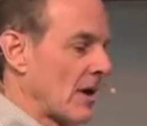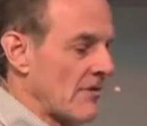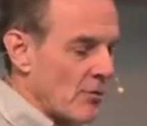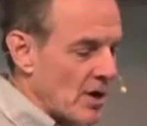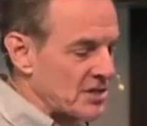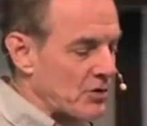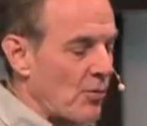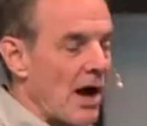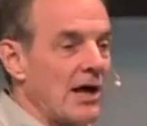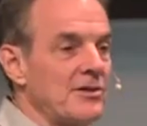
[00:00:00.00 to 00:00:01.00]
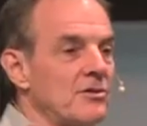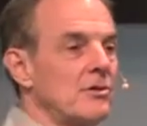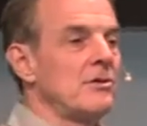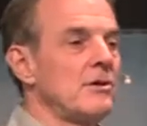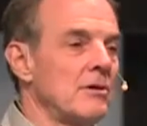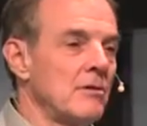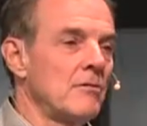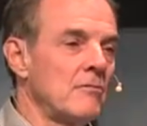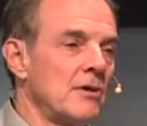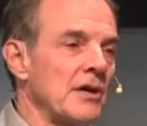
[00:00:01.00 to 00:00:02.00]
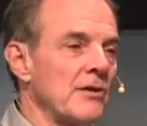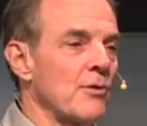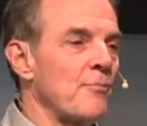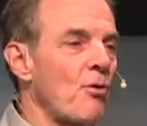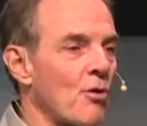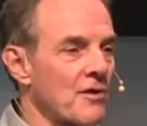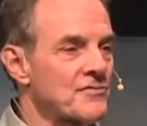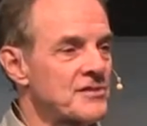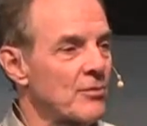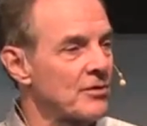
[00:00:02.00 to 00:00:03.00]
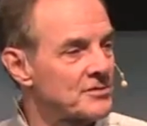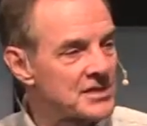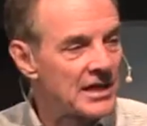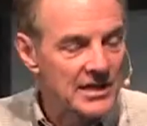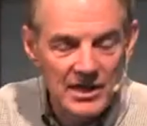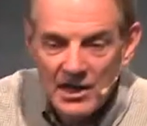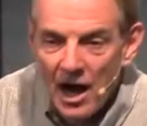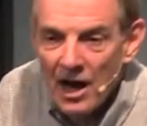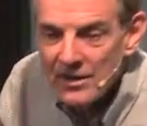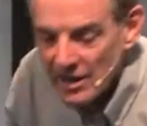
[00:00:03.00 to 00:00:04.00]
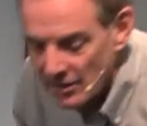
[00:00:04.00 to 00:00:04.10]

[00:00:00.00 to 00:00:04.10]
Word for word: Every once in a while, you'll, we'll get a report of someone who'll say, God,